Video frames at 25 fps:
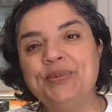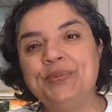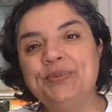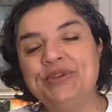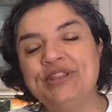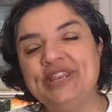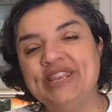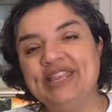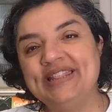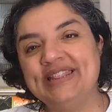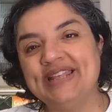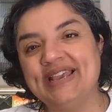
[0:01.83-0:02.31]

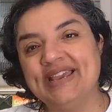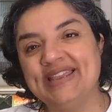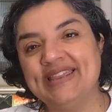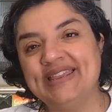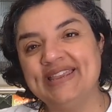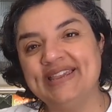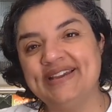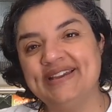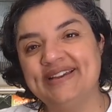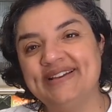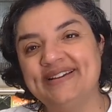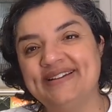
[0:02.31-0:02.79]
Panita
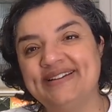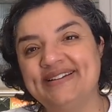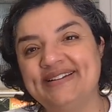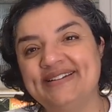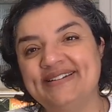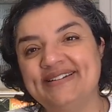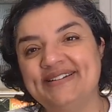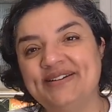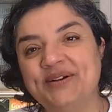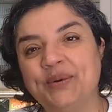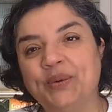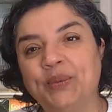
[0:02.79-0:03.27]

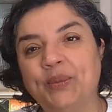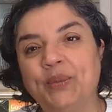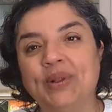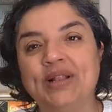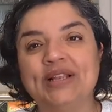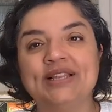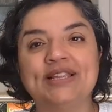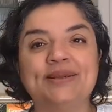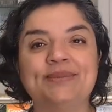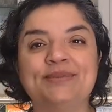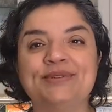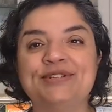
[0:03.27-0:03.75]
here.
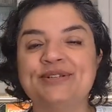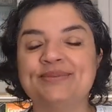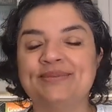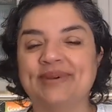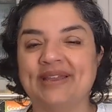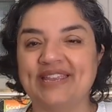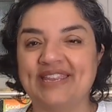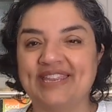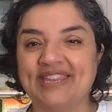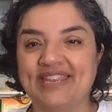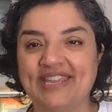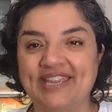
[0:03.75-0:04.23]
Welcome to
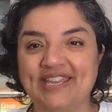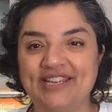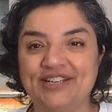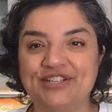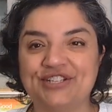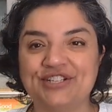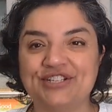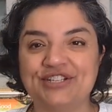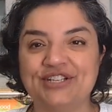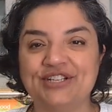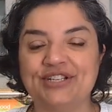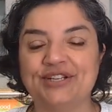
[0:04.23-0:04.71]
my
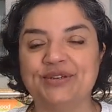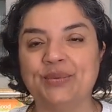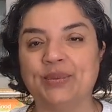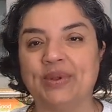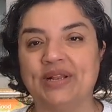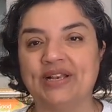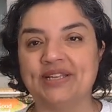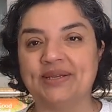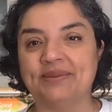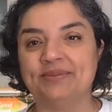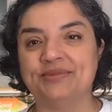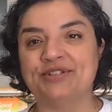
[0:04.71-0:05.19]
kitchen.
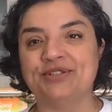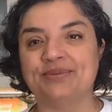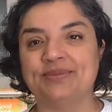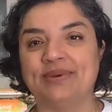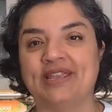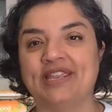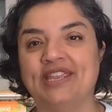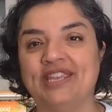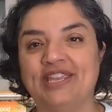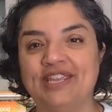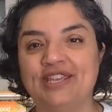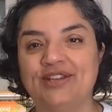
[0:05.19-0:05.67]
Welcome to
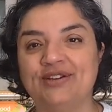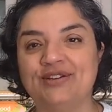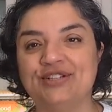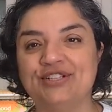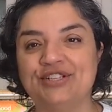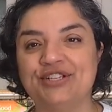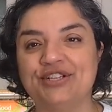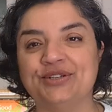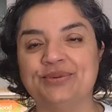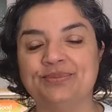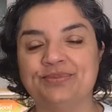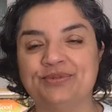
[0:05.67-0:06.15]
my
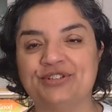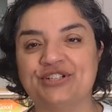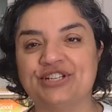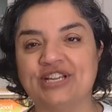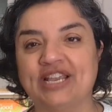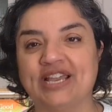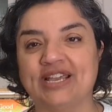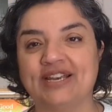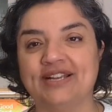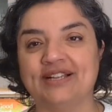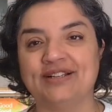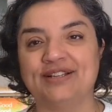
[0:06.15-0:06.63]
YouTube
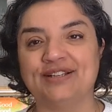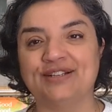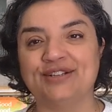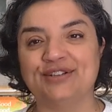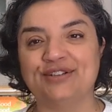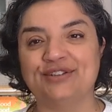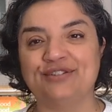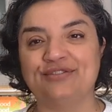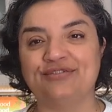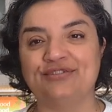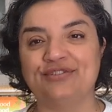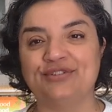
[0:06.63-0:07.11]
channel,
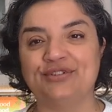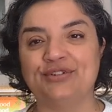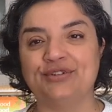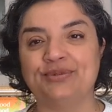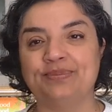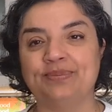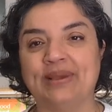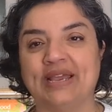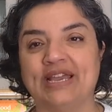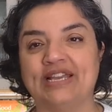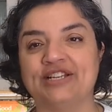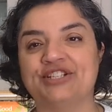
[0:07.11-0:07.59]
Good
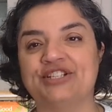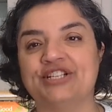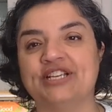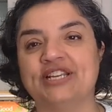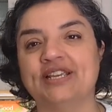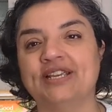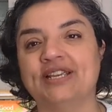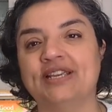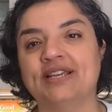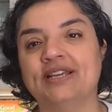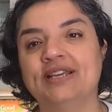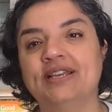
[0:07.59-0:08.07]
Food
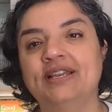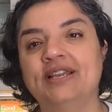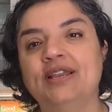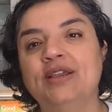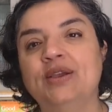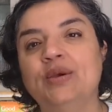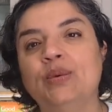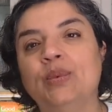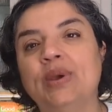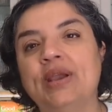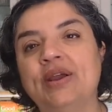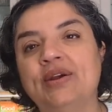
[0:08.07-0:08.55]
Magic,
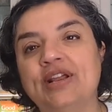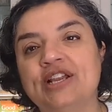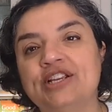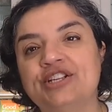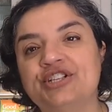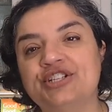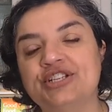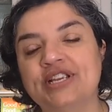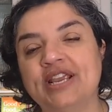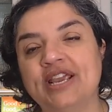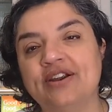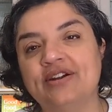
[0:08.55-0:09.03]
where I
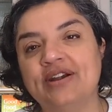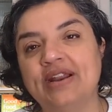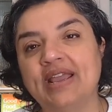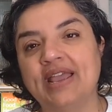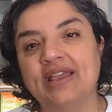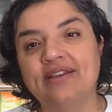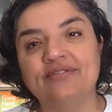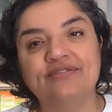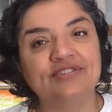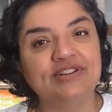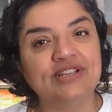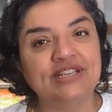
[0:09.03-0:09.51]
share
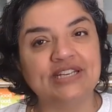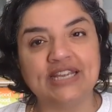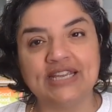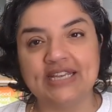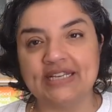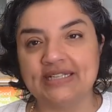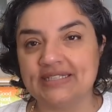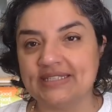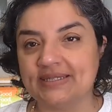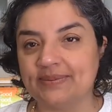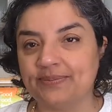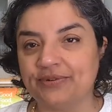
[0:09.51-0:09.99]
everyday
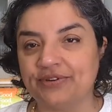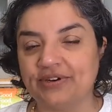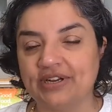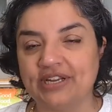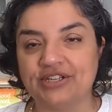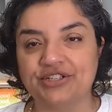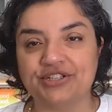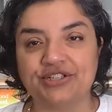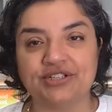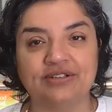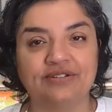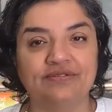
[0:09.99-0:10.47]

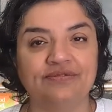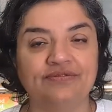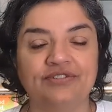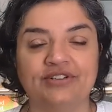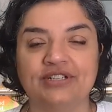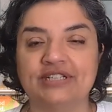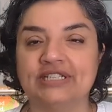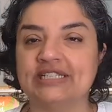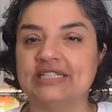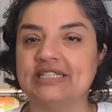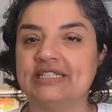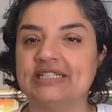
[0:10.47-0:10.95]
inspiration
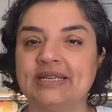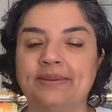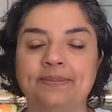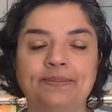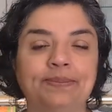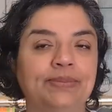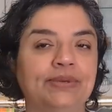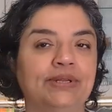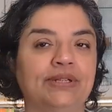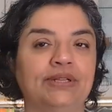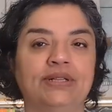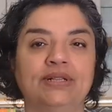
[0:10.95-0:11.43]
for
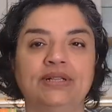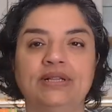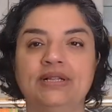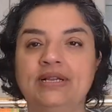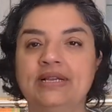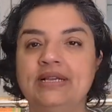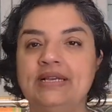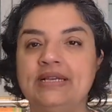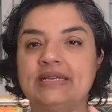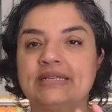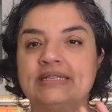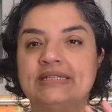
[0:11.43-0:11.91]
simple,
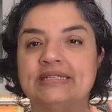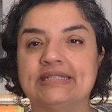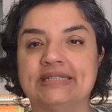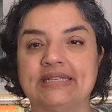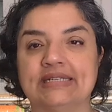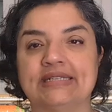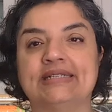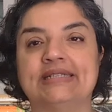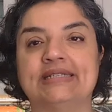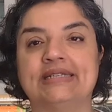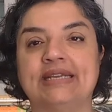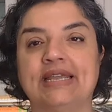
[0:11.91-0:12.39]

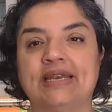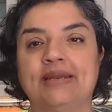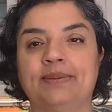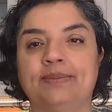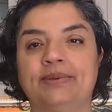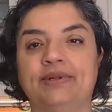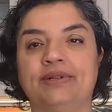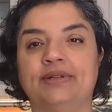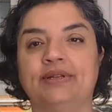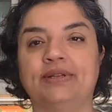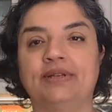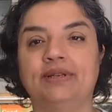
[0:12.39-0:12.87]

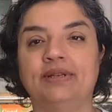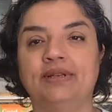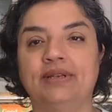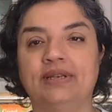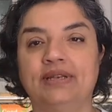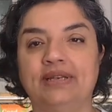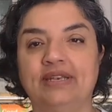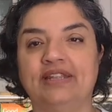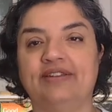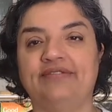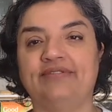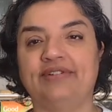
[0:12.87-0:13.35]
sustainable
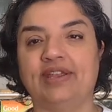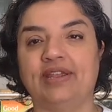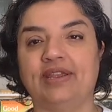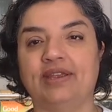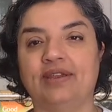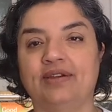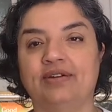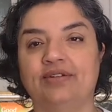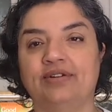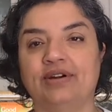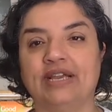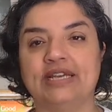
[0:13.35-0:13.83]

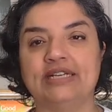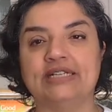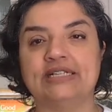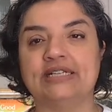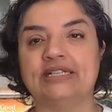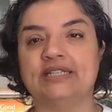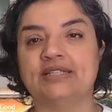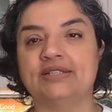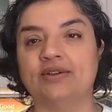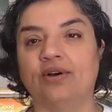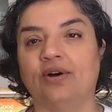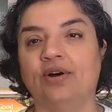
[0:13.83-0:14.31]
living, right?
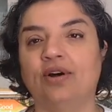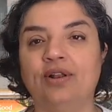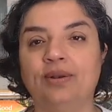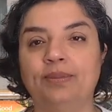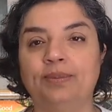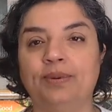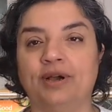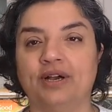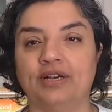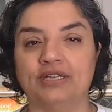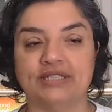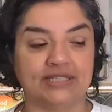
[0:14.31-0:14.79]
It's all
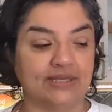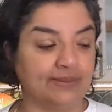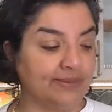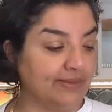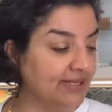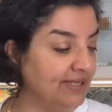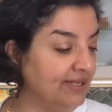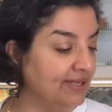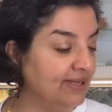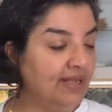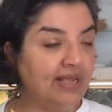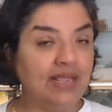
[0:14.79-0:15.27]

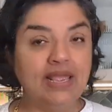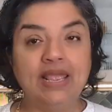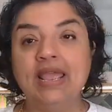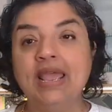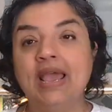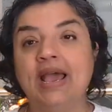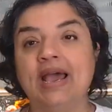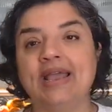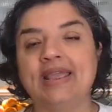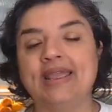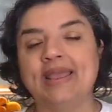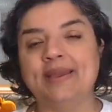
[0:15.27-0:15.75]
possible.
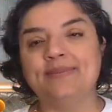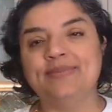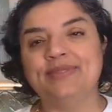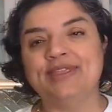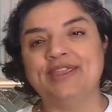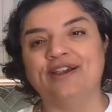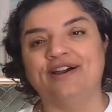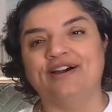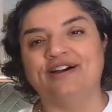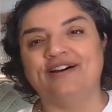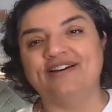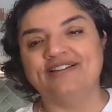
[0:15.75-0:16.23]
I am
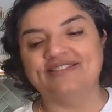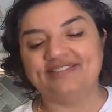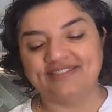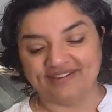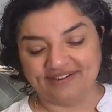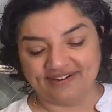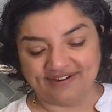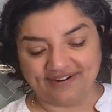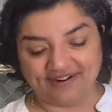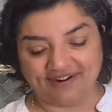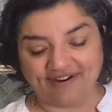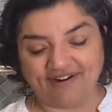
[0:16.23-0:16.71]
the
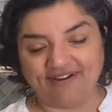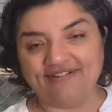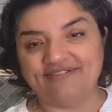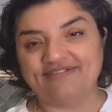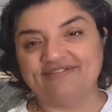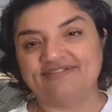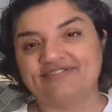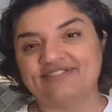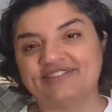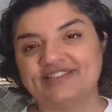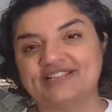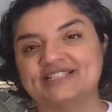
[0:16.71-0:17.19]
author
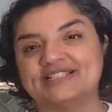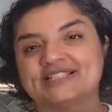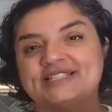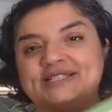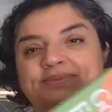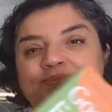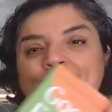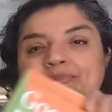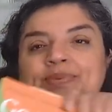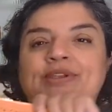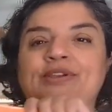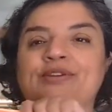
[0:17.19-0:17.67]
of
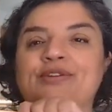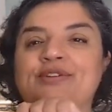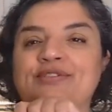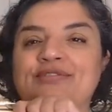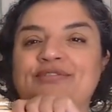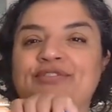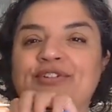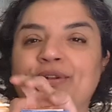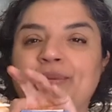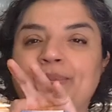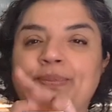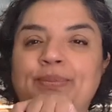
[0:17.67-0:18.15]
this
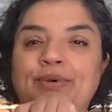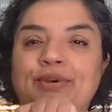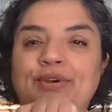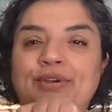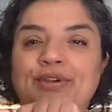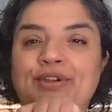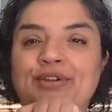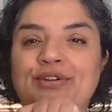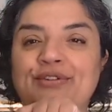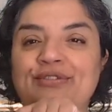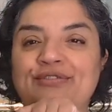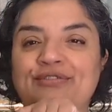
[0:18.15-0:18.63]
beautiful
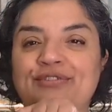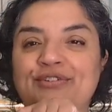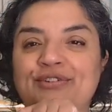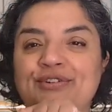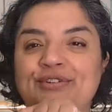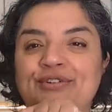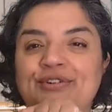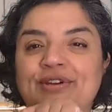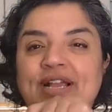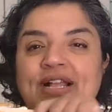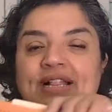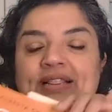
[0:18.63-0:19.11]
book, Good
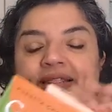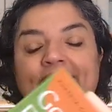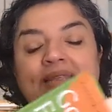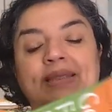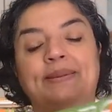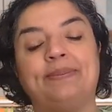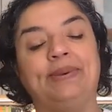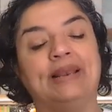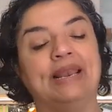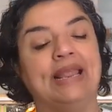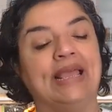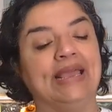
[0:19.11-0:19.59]
Food,
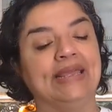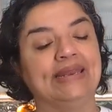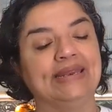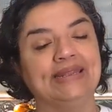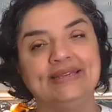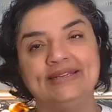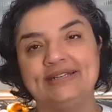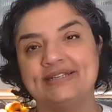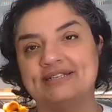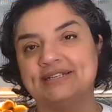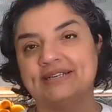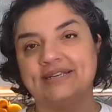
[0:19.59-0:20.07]
Healthy
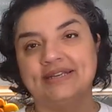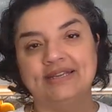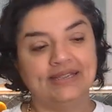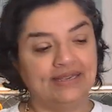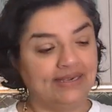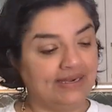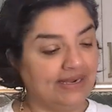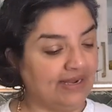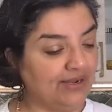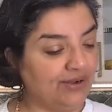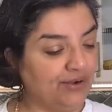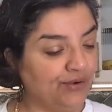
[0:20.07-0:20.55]
Planet.
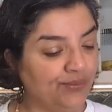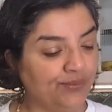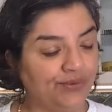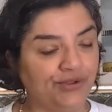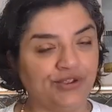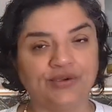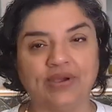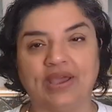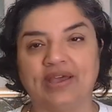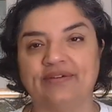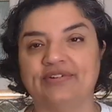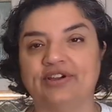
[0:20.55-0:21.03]
I hope
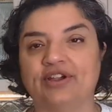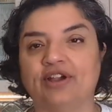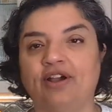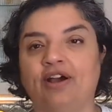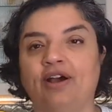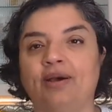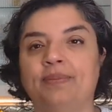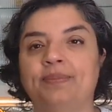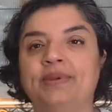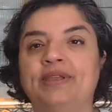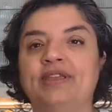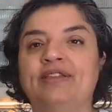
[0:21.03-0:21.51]
you have a
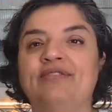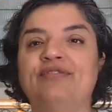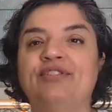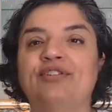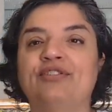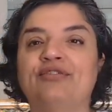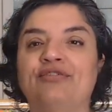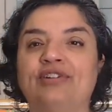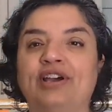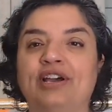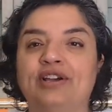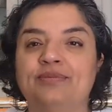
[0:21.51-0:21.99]
copy if
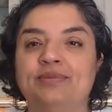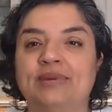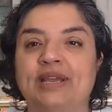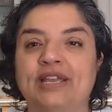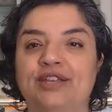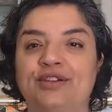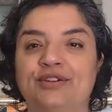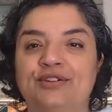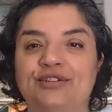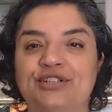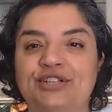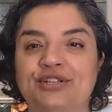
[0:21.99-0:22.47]
you found my
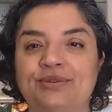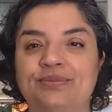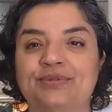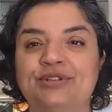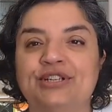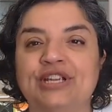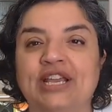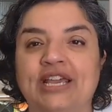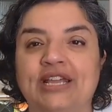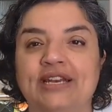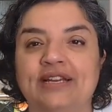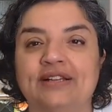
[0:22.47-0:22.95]
YouTube
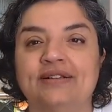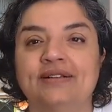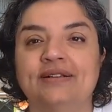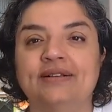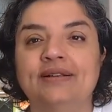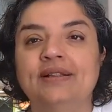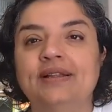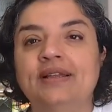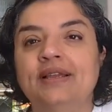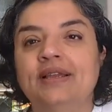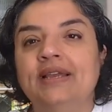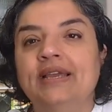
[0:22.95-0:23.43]

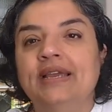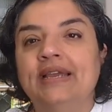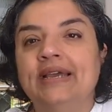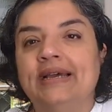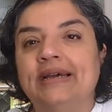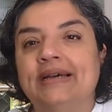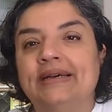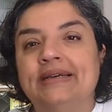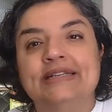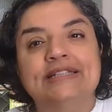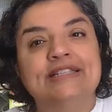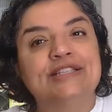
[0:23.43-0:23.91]
channel.
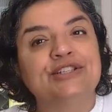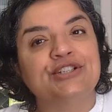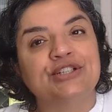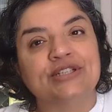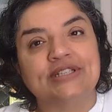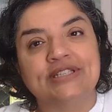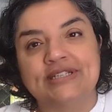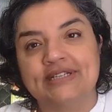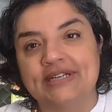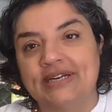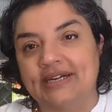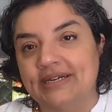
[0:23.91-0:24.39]
It's
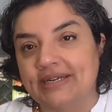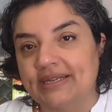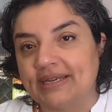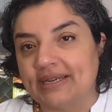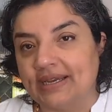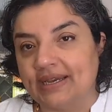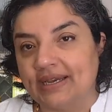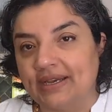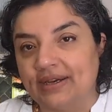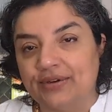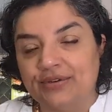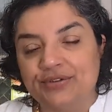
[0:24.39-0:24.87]
just
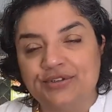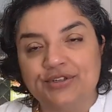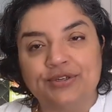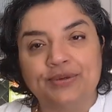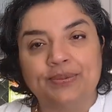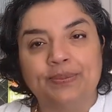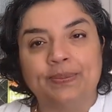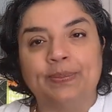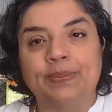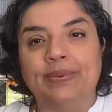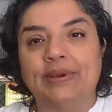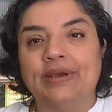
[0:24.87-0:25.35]
starting out,
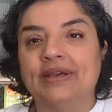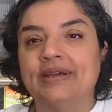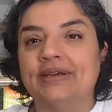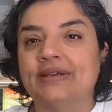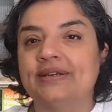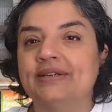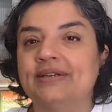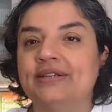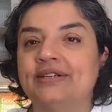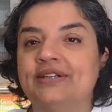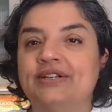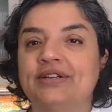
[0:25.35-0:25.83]

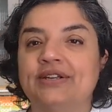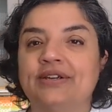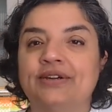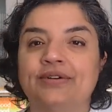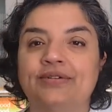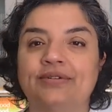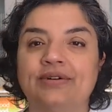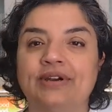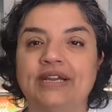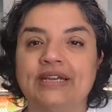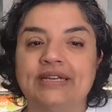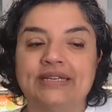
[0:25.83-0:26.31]
but
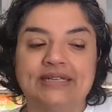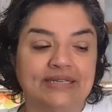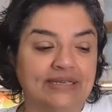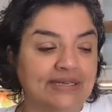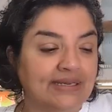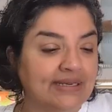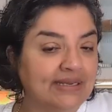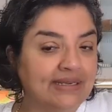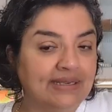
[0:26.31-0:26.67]
right?